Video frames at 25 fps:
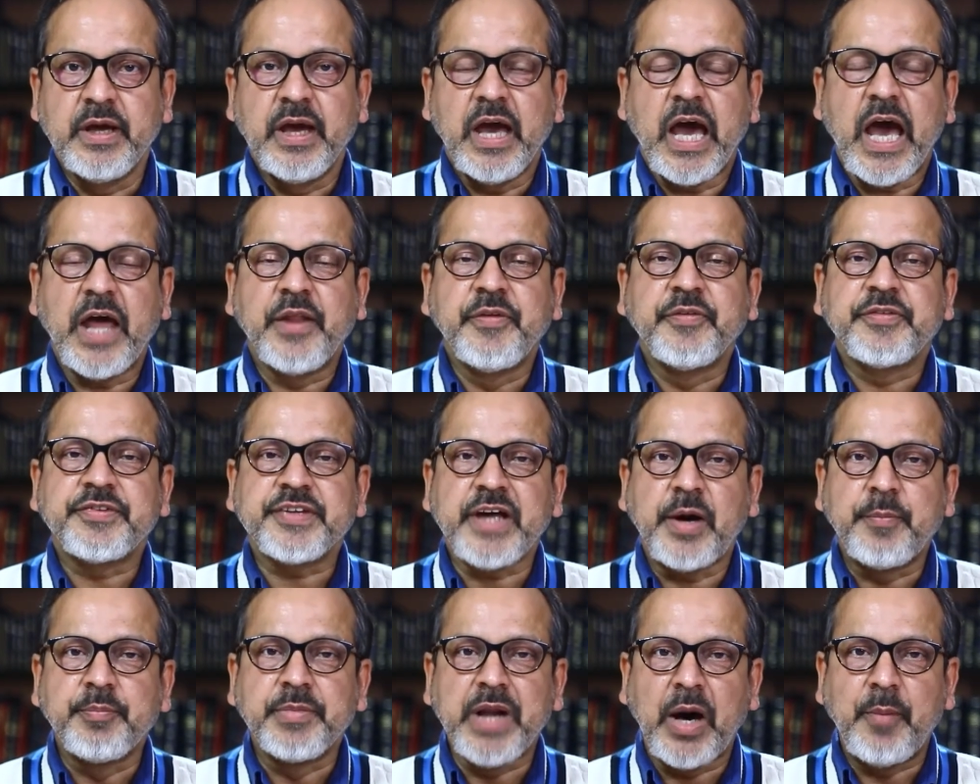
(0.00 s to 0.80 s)
and
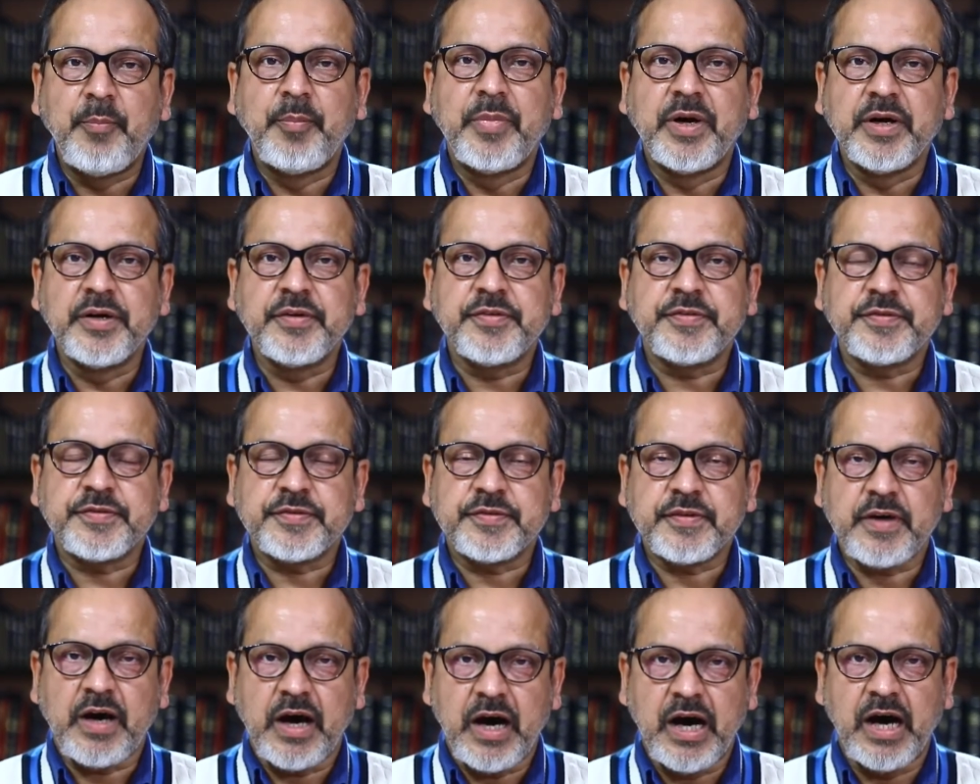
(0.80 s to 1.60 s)
some
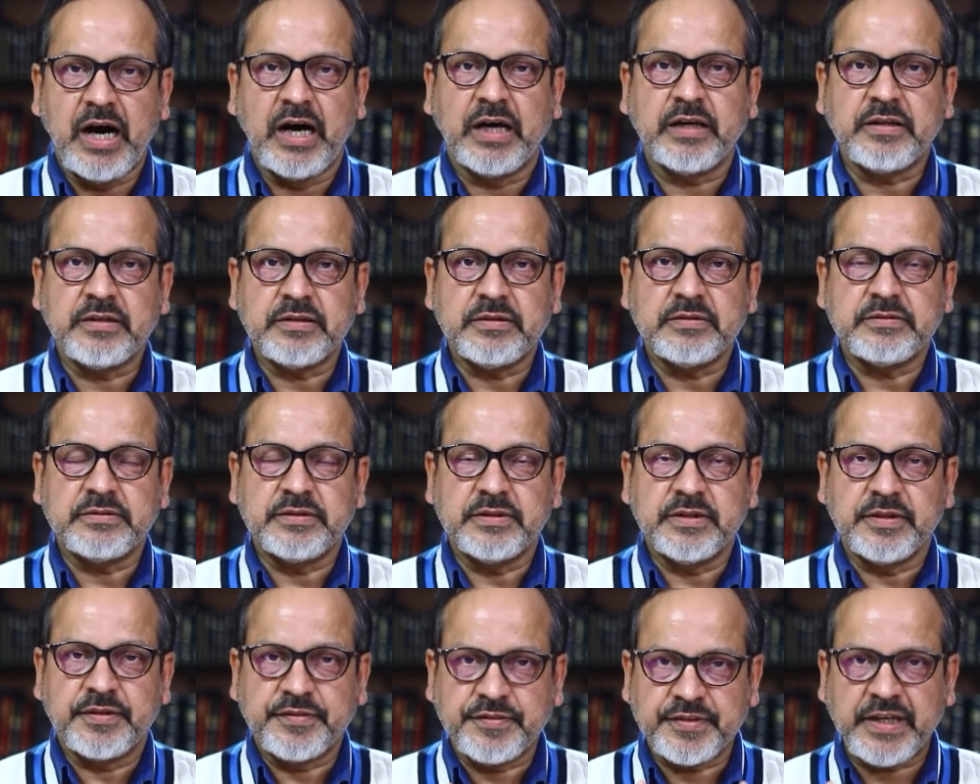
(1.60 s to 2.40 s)
numbers are
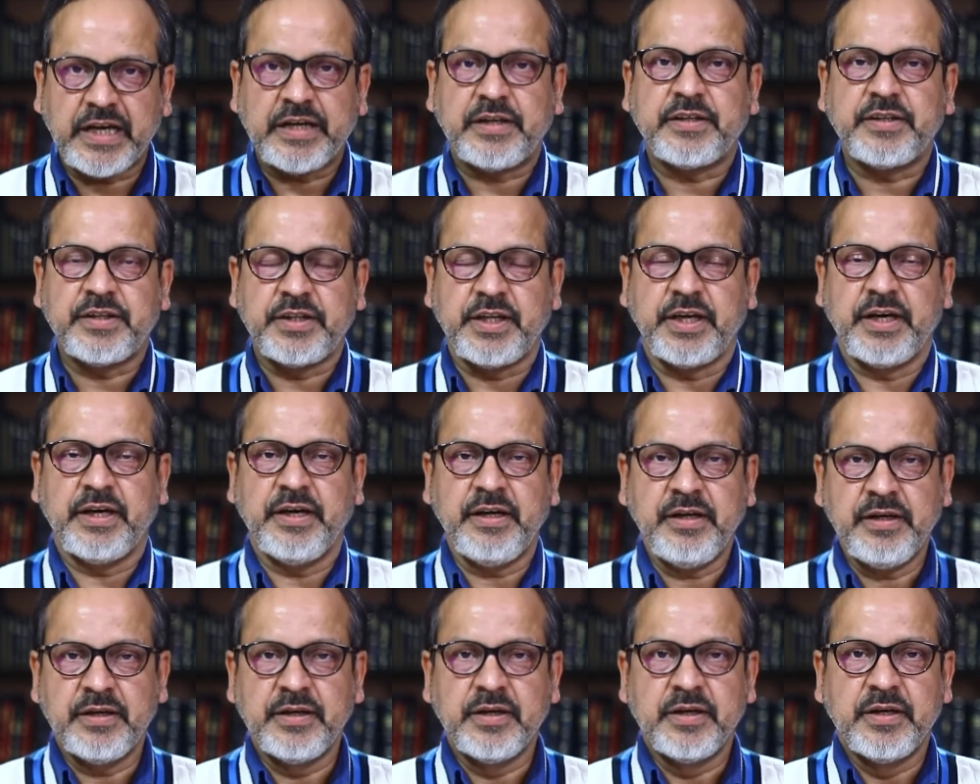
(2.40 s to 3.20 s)
set
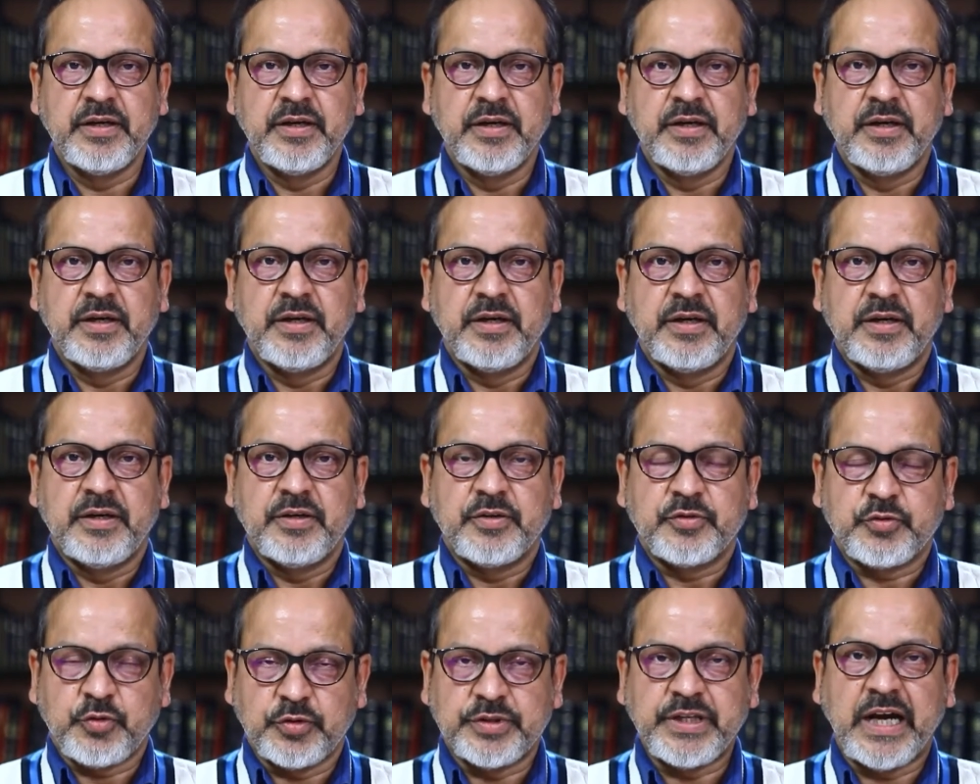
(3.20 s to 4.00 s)
there
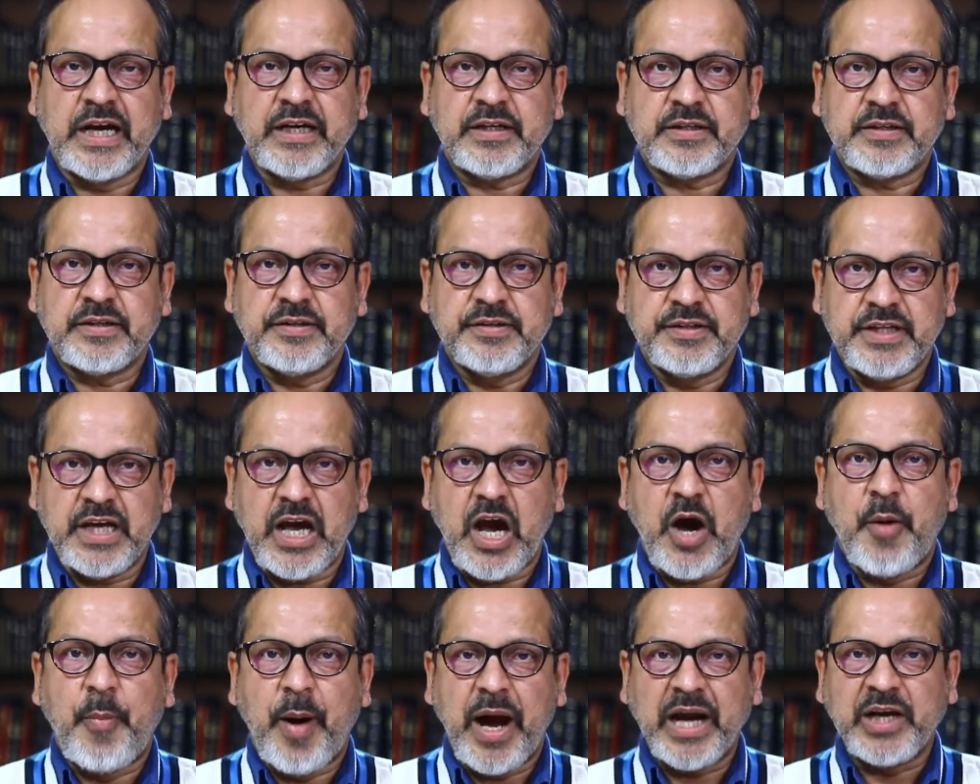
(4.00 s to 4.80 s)
so that they
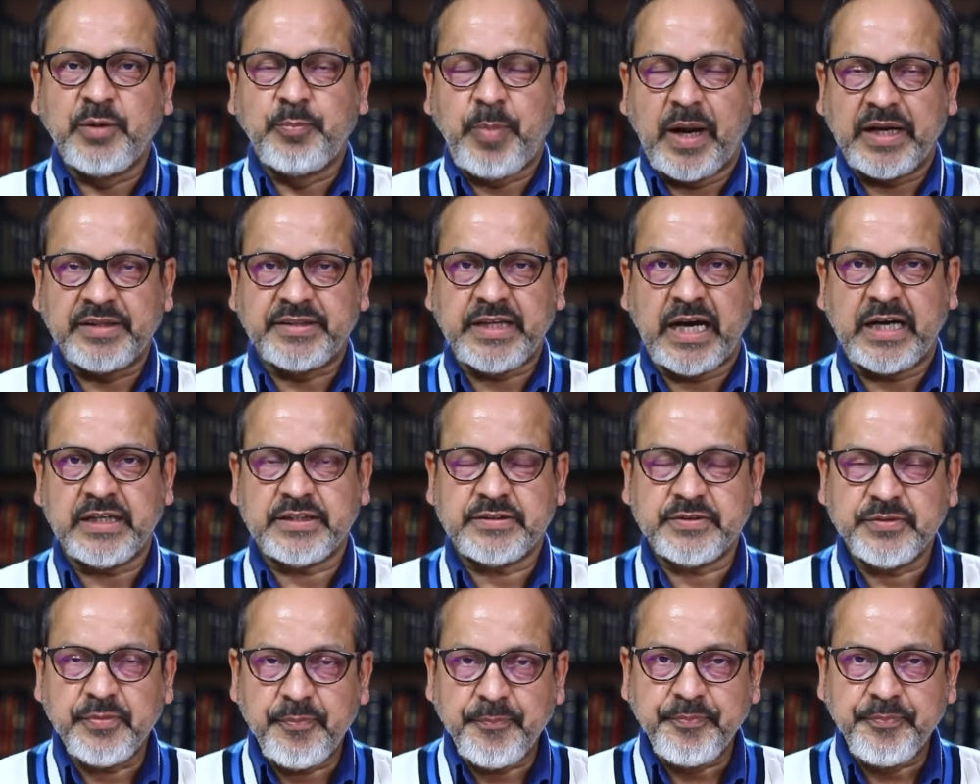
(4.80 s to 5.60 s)
abide by that.